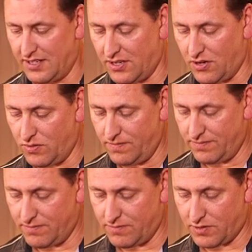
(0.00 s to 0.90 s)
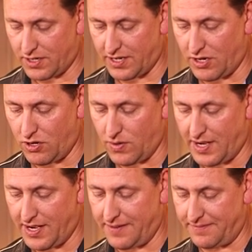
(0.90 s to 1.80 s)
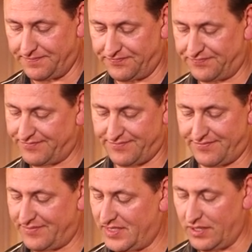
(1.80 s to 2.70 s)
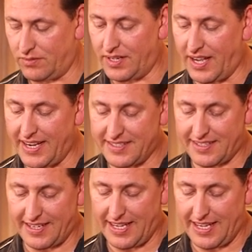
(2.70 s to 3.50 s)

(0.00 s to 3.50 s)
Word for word: So we're gonna go, uh, you know, nice